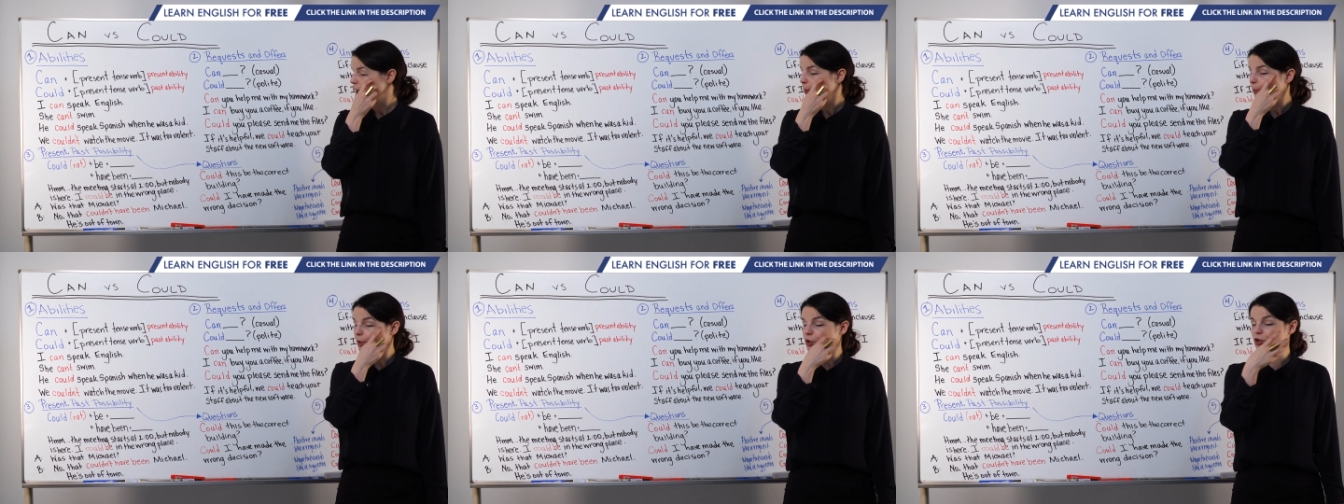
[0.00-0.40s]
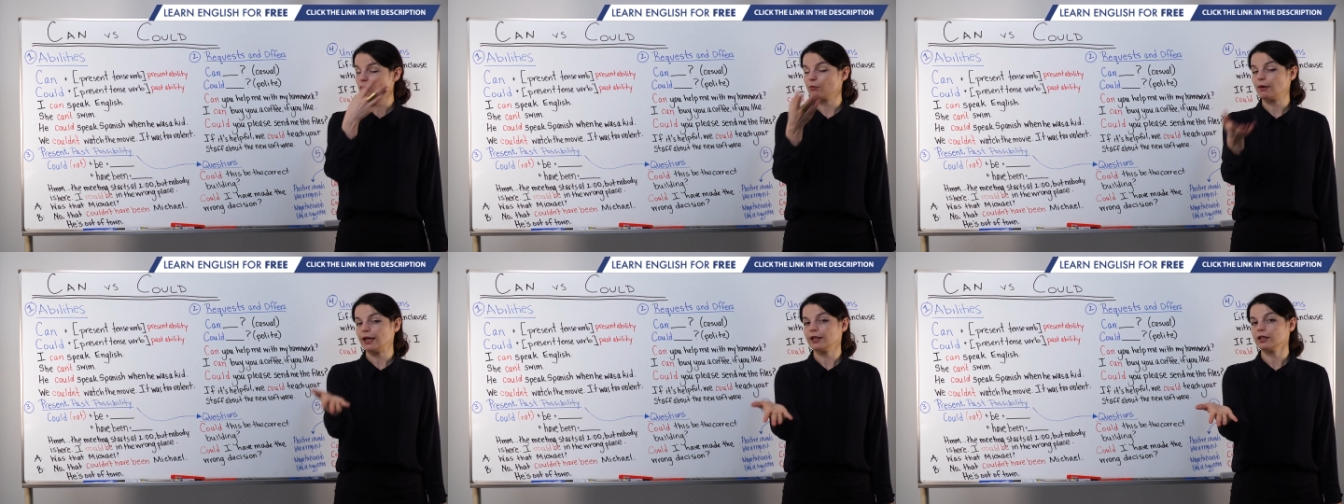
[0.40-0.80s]
But you
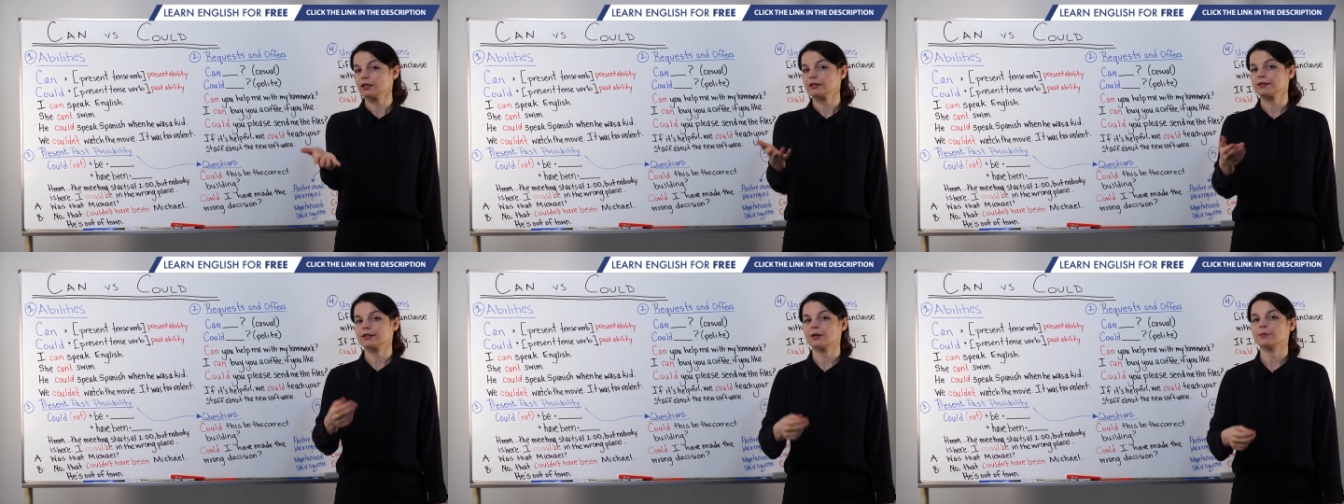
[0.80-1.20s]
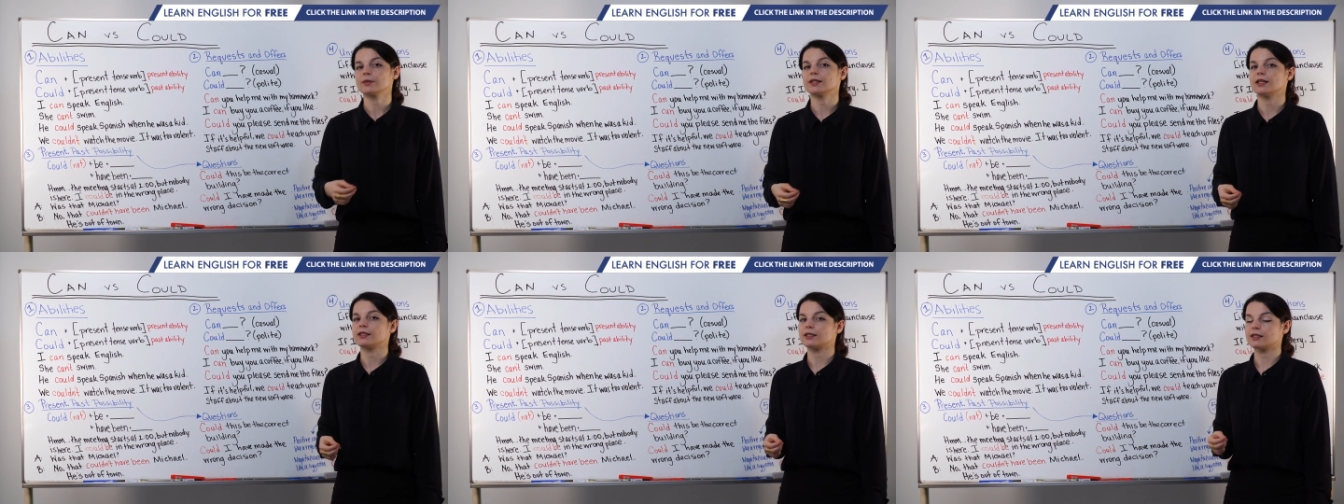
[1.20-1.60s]
might hear some
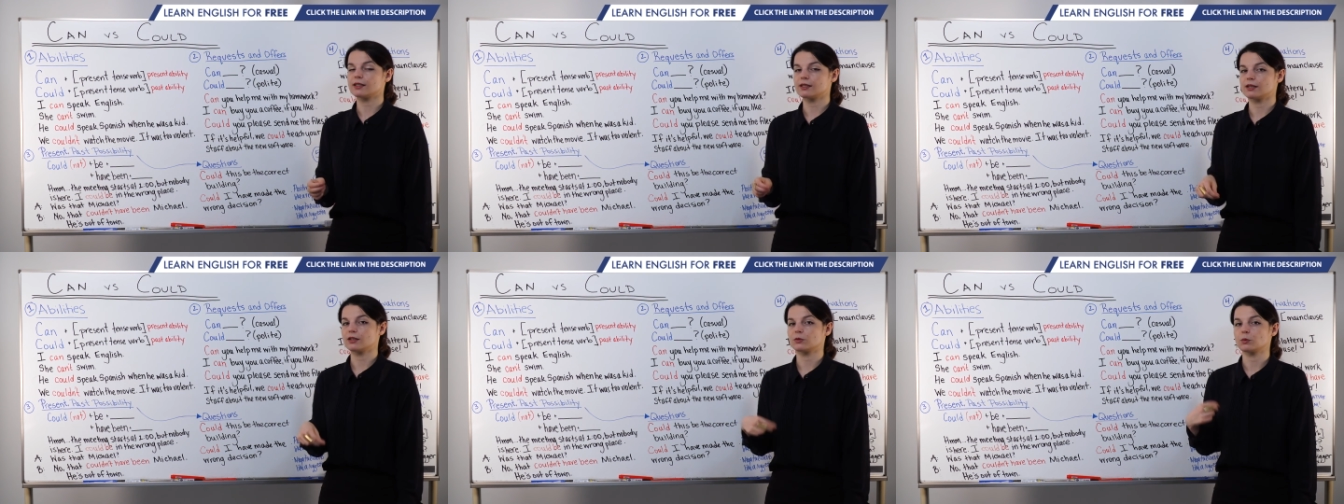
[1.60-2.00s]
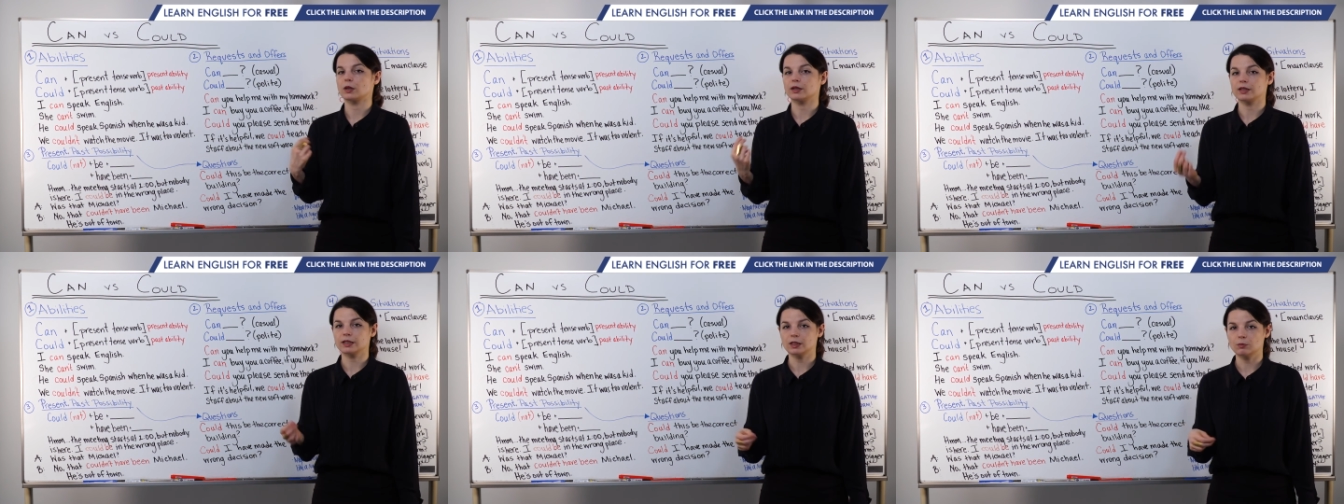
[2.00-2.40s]
sentences where
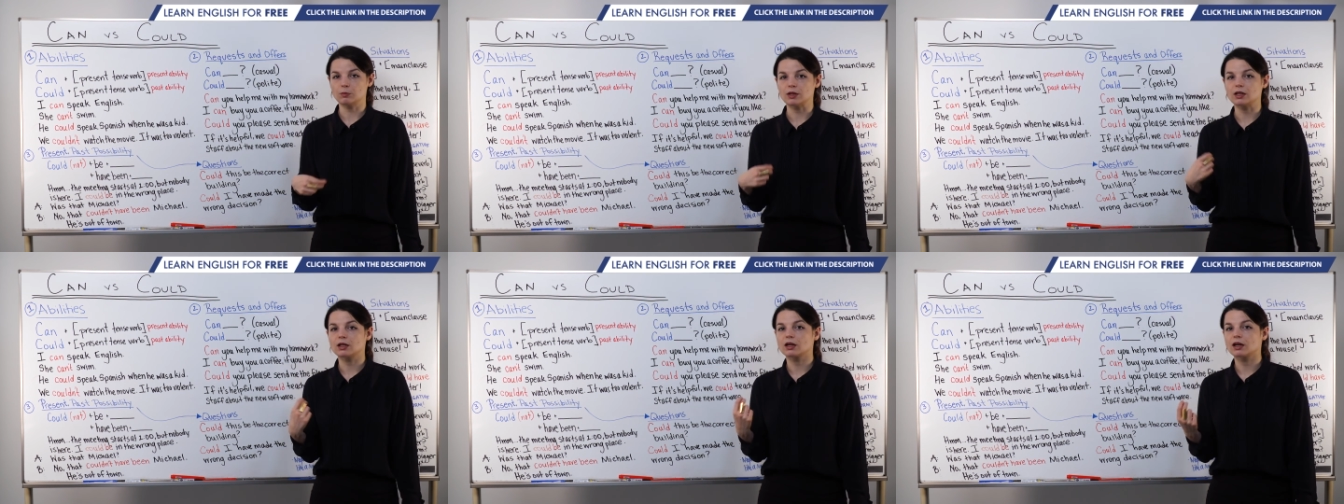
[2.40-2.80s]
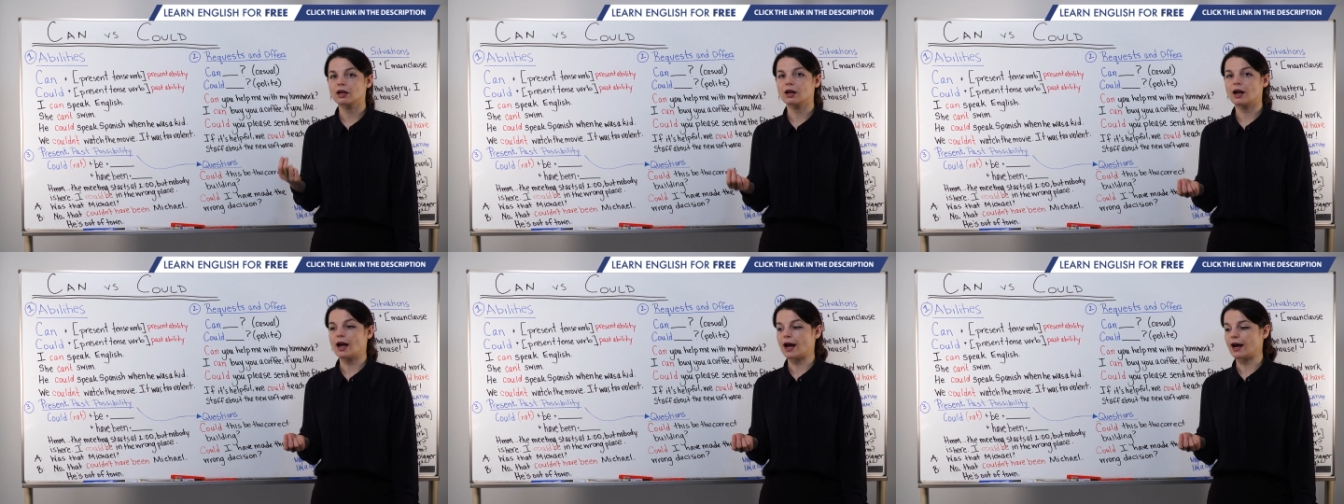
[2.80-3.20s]
the
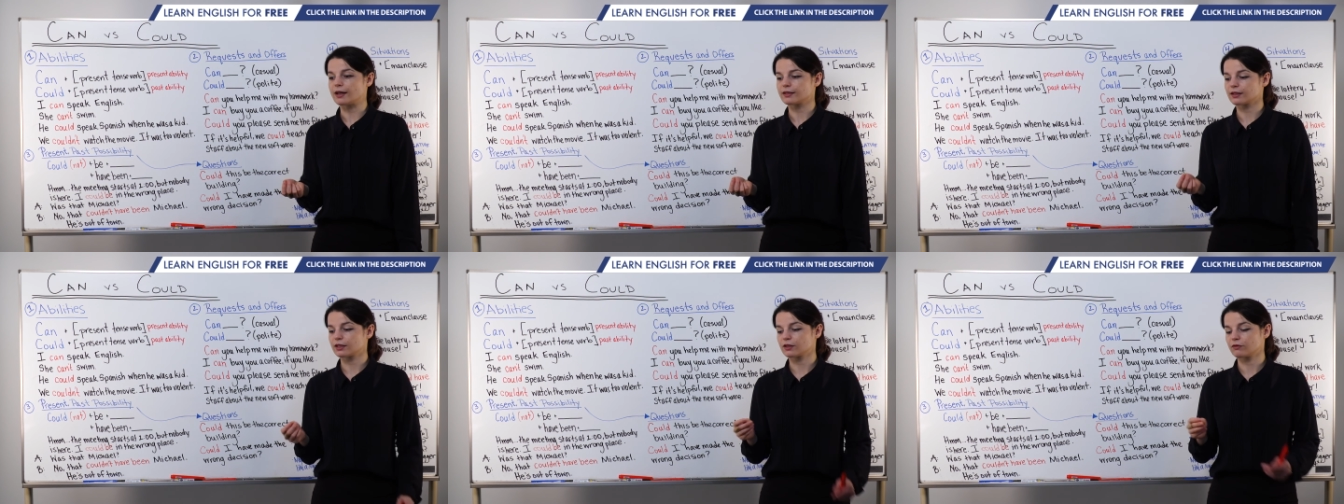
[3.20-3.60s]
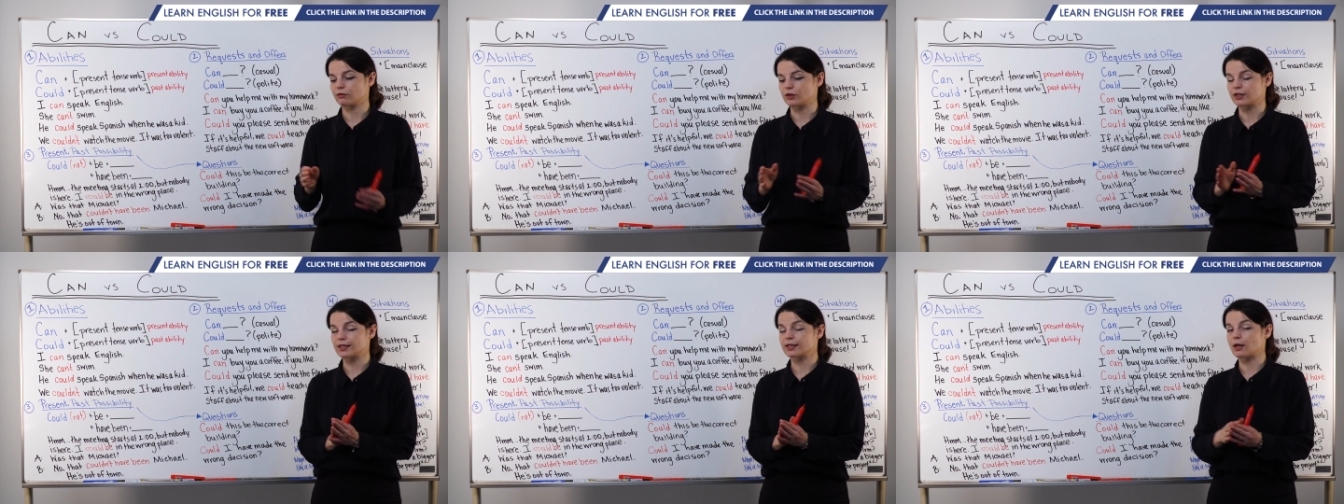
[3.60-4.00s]
speaker asks for
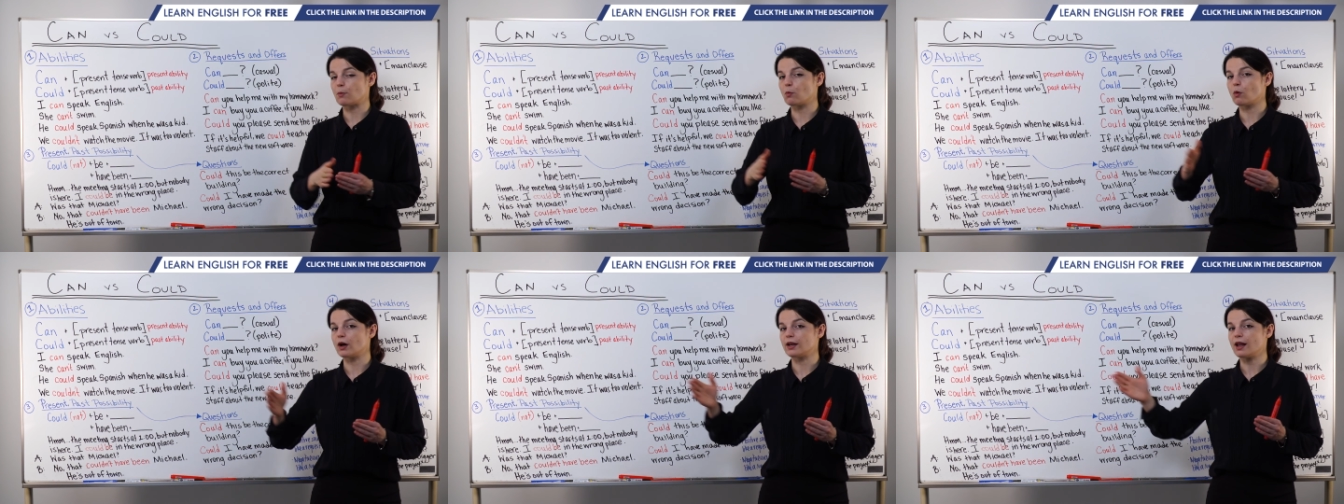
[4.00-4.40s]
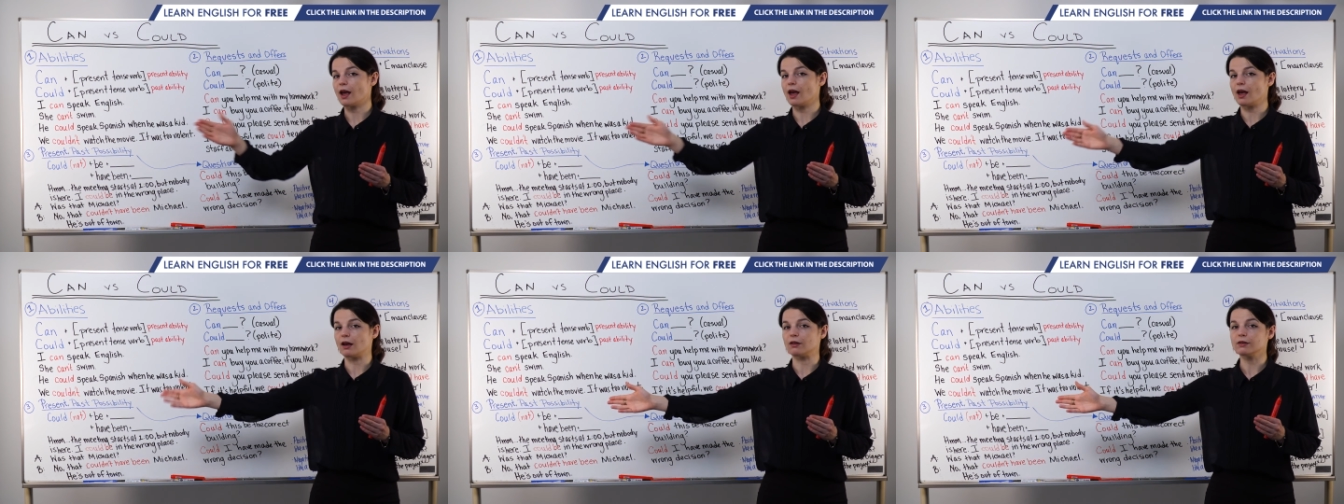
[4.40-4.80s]
someone
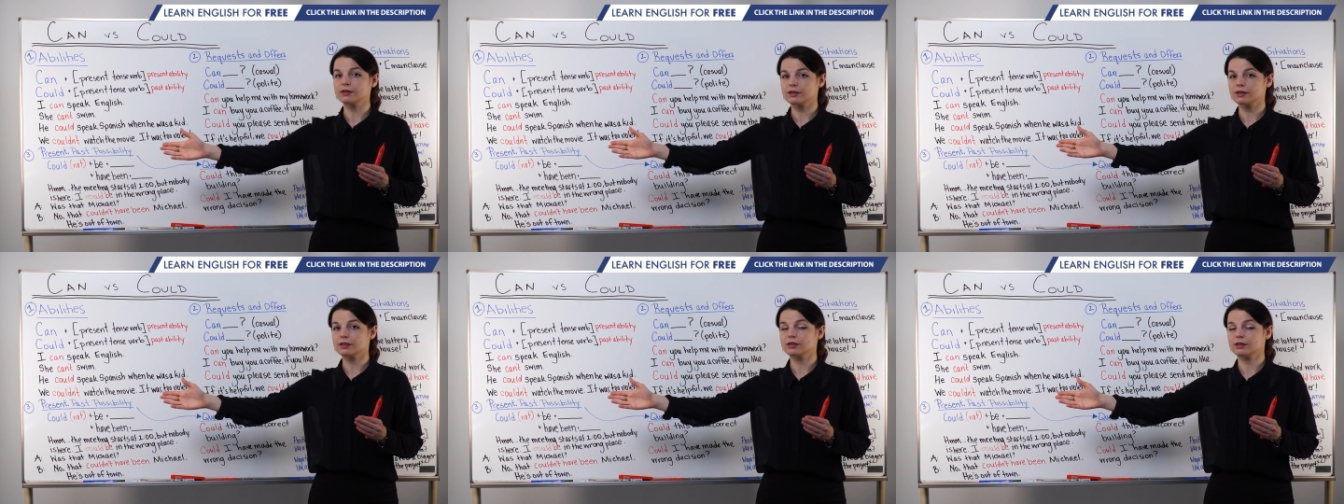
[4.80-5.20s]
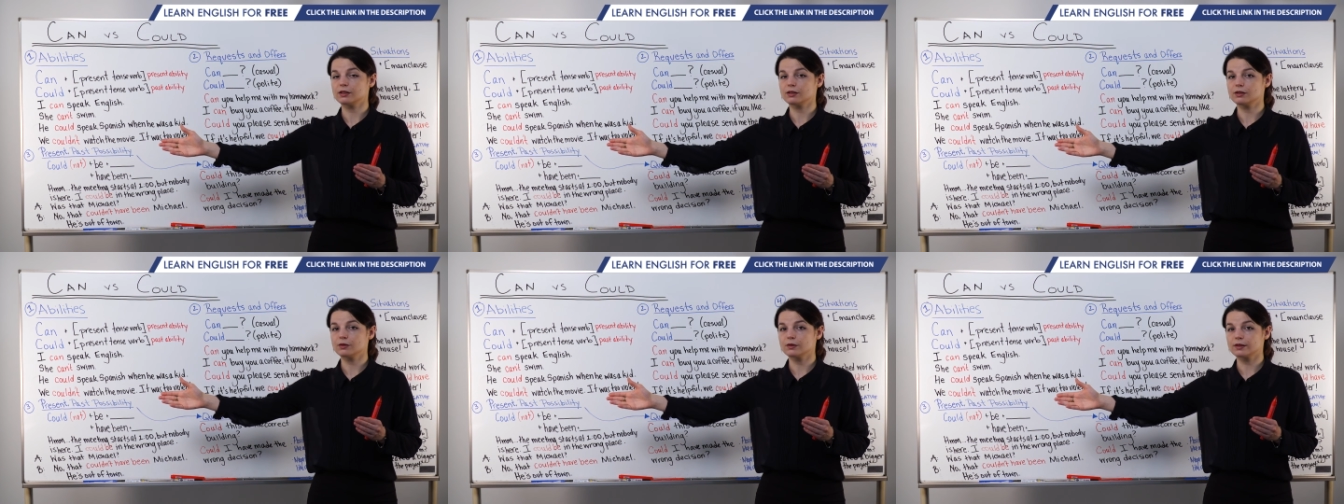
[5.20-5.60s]
else to
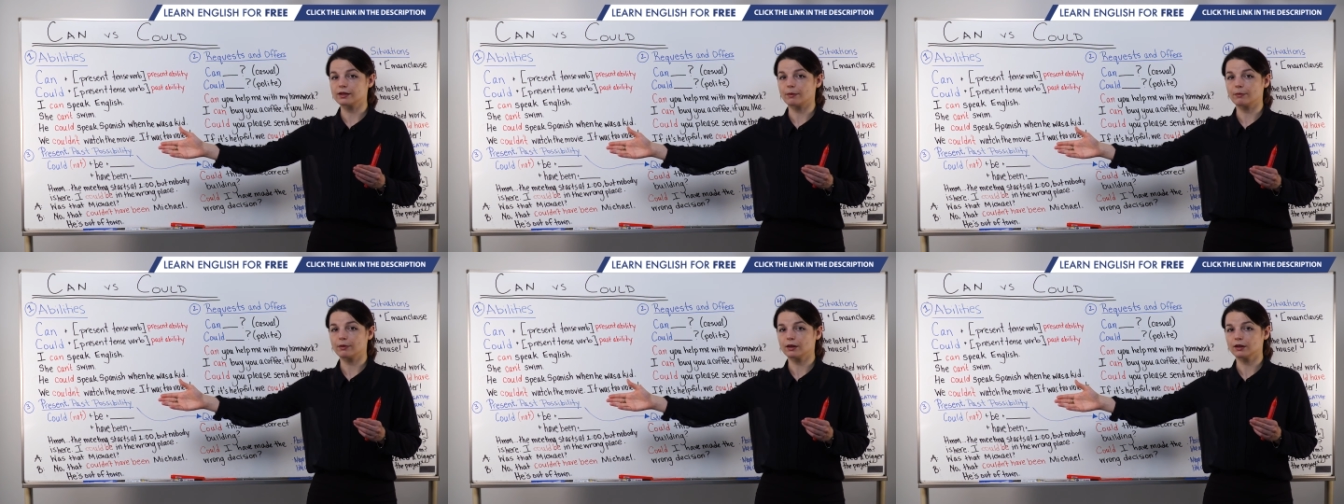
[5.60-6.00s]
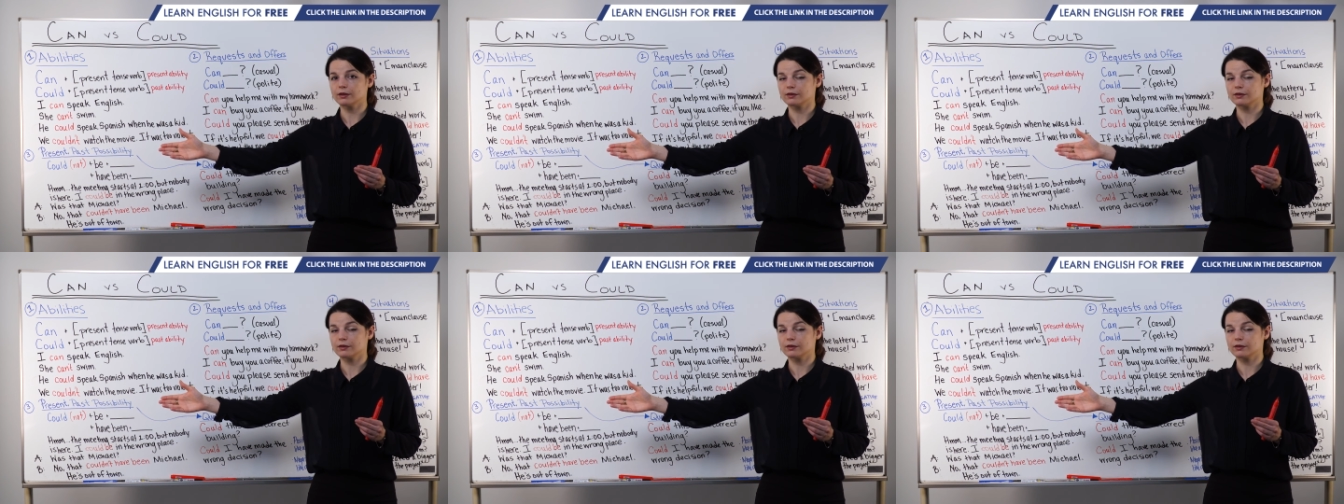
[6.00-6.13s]
do something.